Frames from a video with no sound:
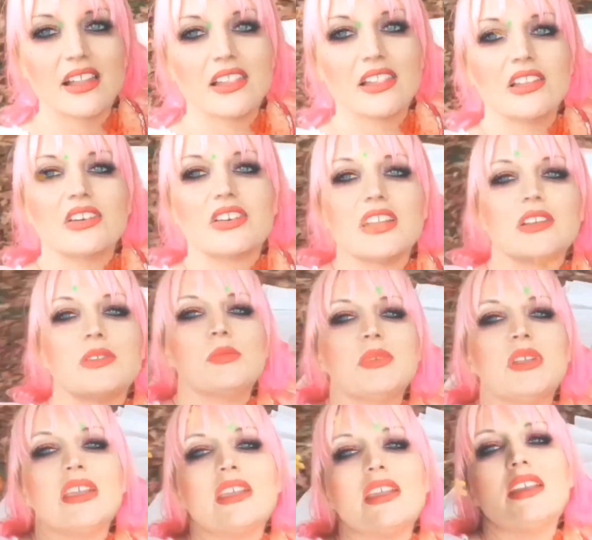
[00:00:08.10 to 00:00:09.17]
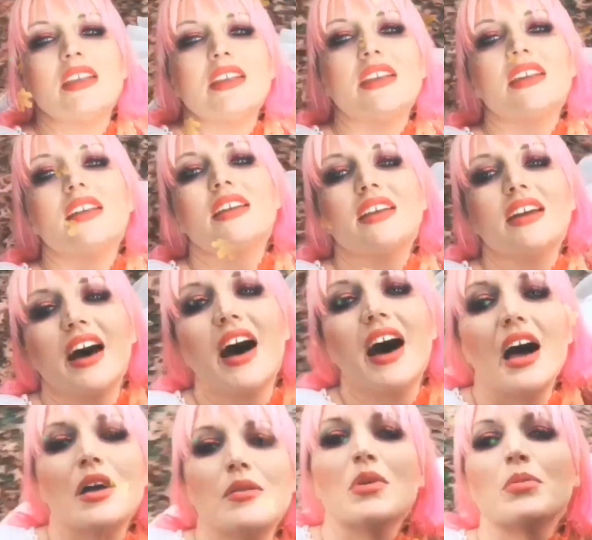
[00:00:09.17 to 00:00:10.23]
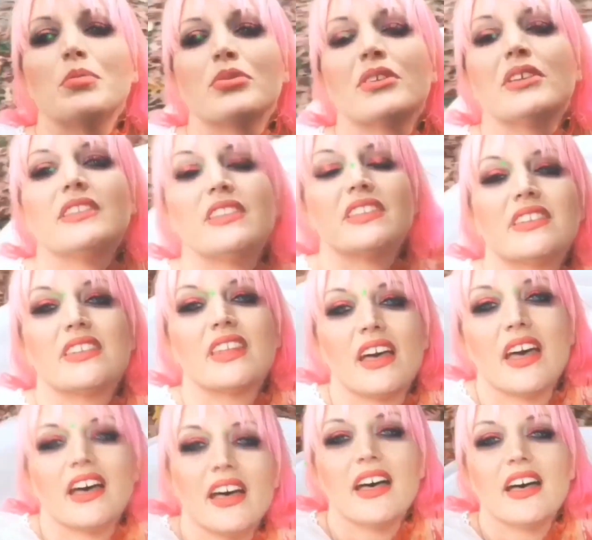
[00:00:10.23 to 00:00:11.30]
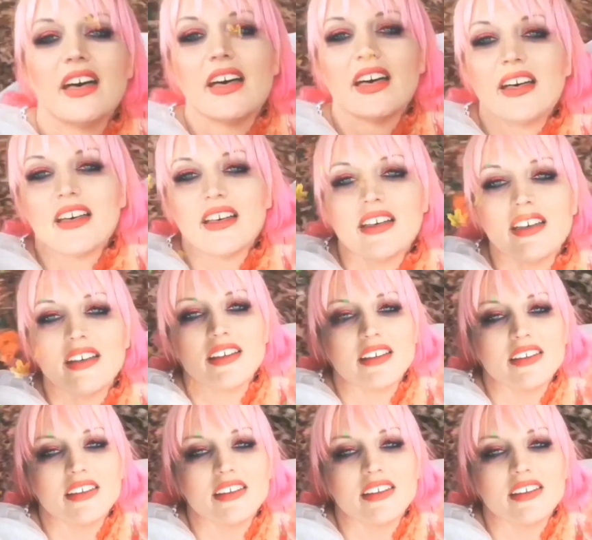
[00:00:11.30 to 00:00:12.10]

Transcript: Look at me, I'm a princess